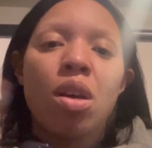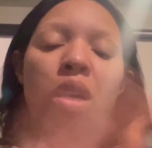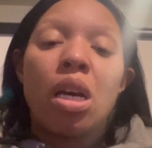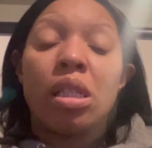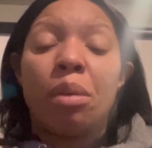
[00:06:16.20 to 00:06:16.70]

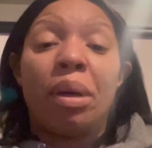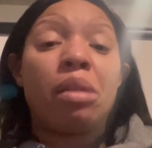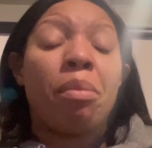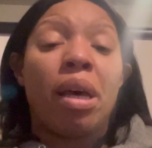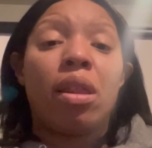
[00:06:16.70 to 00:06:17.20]
It's the best
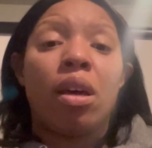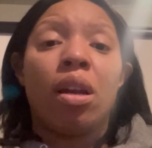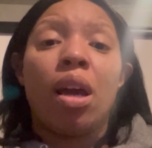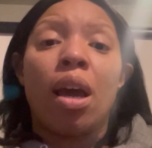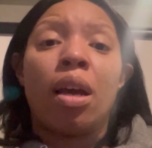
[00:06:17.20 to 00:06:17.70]
method,
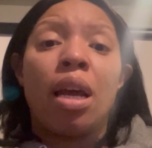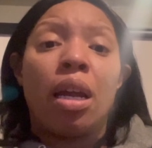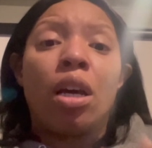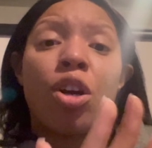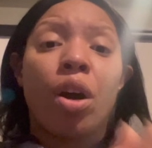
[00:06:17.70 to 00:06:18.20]
and it
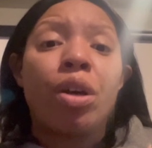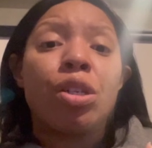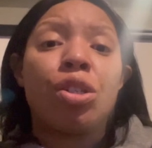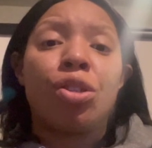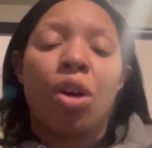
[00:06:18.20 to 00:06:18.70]

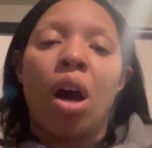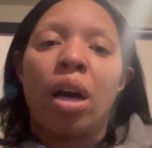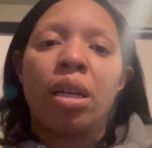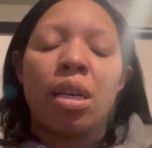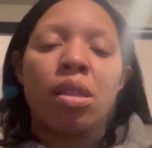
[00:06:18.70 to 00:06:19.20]
encourages your
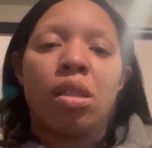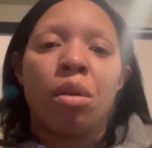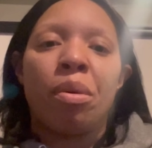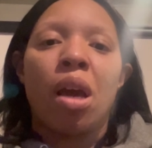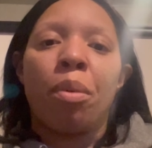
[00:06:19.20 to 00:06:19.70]
audience to
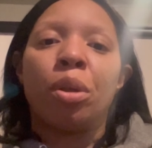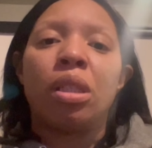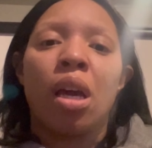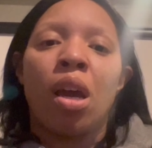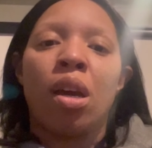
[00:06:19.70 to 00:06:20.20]
be able
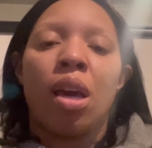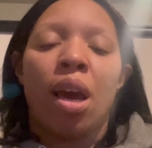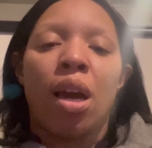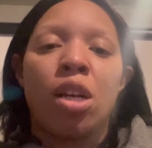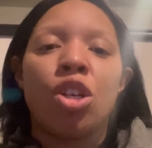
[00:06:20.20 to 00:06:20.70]
to
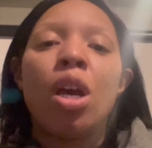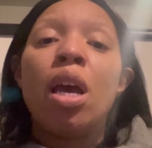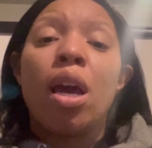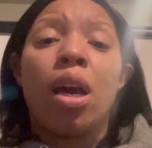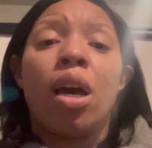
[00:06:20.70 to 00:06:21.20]
engage
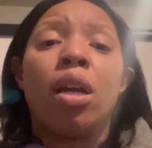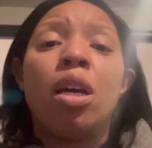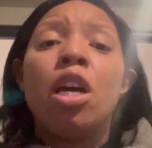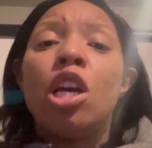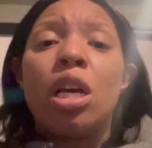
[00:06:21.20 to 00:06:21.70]
and
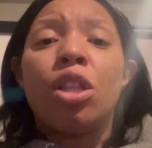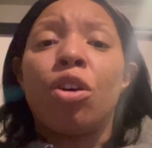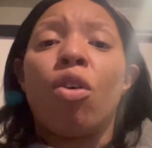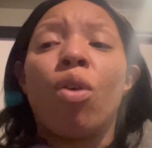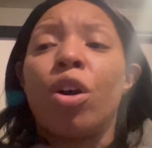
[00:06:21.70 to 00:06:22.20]
either
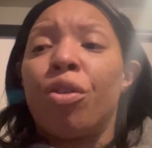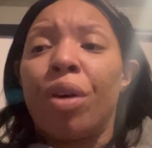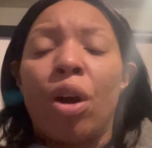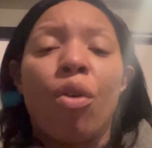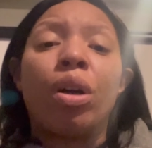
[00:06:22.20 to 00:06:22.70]
or
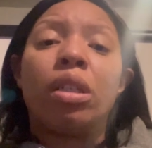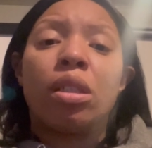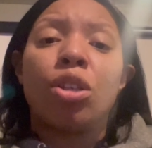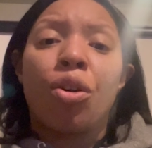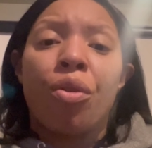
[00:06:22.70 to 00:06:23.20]
agree or
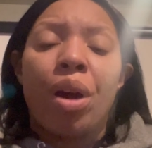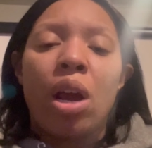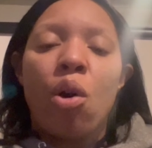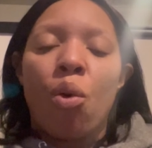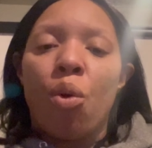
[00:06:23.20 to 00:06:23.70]

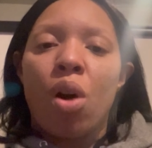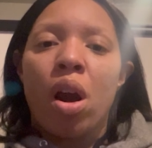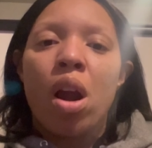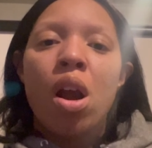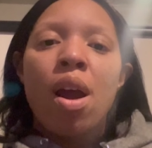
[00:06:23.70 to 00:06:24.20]
disagree
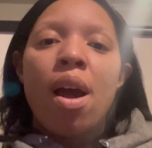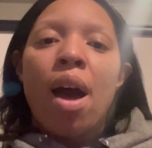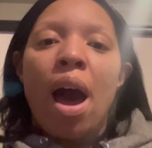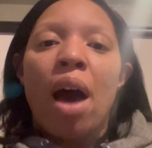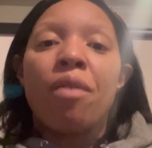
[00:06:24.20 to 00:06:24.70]
or
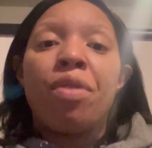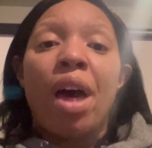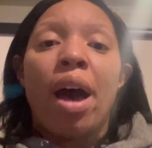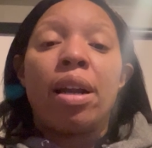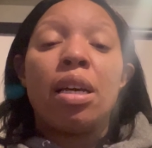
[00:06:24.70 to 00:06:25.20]
have
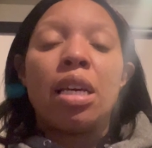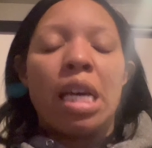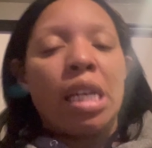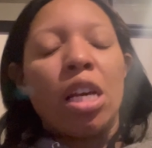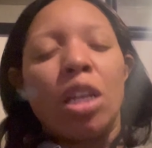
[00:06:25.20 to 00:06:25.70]
that.
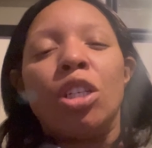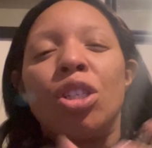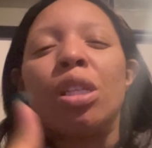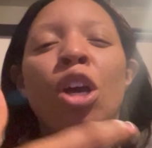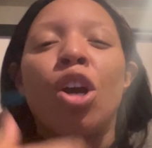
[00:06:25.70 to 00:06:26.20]
It
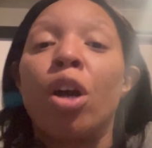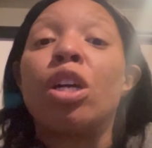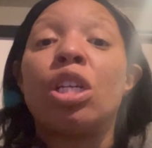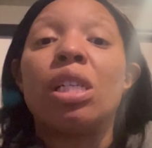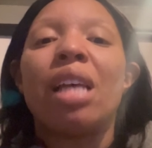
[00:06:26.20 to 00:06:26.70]
just
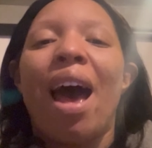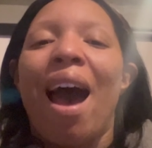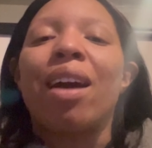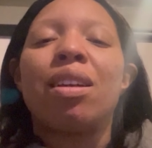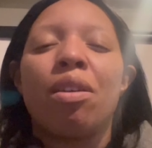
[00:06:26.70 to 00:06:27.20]
encourages
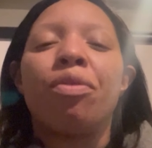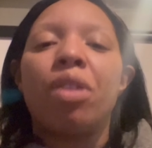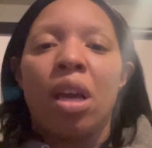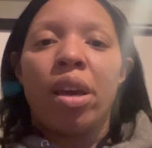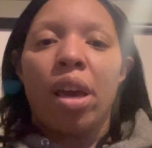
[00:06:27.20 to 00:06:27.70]
active
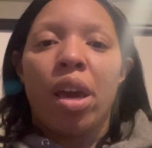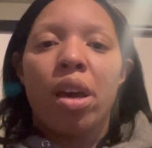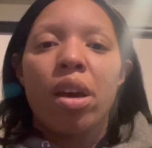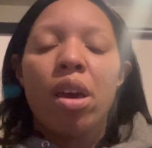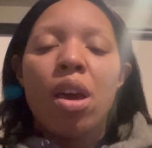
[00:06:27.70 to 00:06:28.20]
thinking
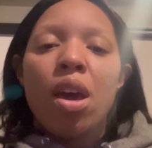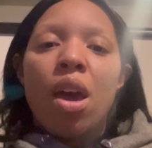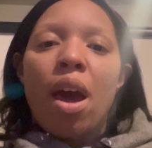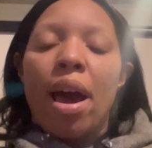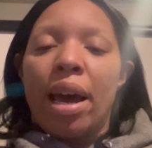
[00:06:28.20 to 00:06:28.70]

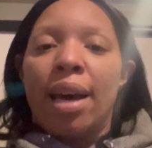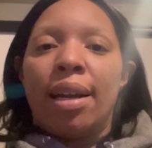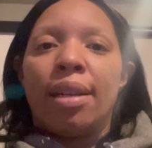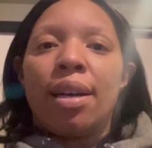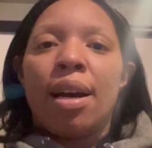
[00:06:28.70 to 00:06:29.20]
and